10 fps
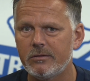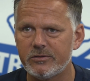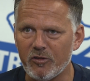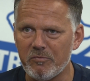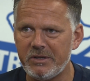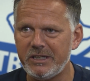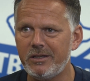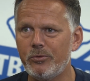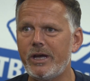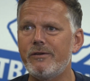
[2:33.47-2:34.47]
sort of
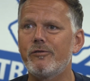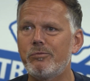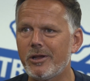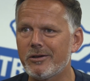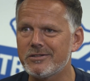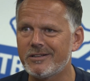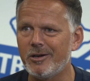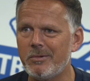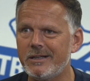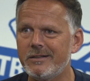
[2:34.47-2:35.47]
mini wave of players
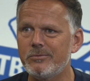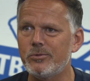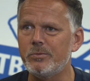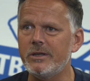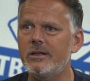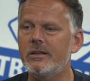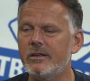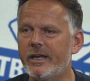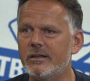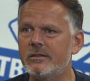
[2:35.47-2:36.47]
come in, we'll be
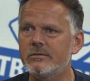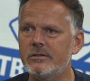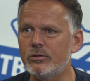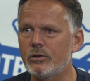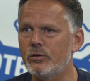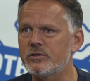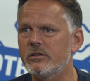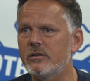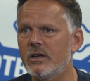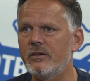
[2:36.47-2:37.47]
getting, you know, closer
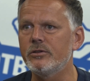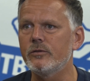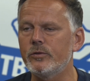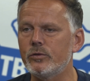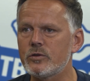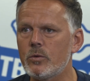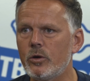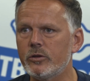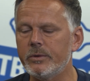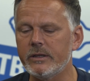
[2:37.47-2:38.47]
to having our full squad.